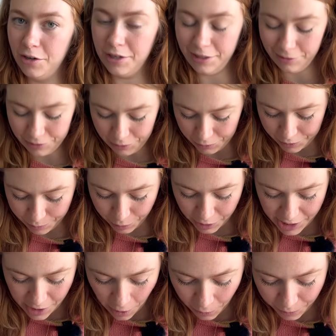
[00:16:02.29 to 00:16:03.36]
needle. So it's a
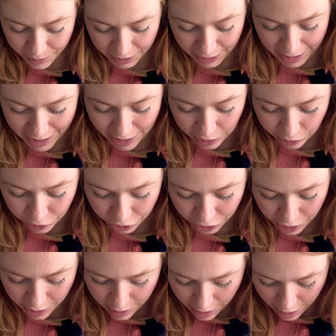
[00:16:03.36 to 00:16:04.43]
pretty open gauge
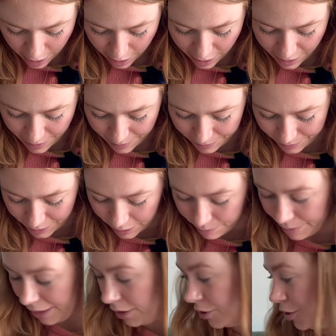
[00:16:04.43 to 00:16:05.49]
compared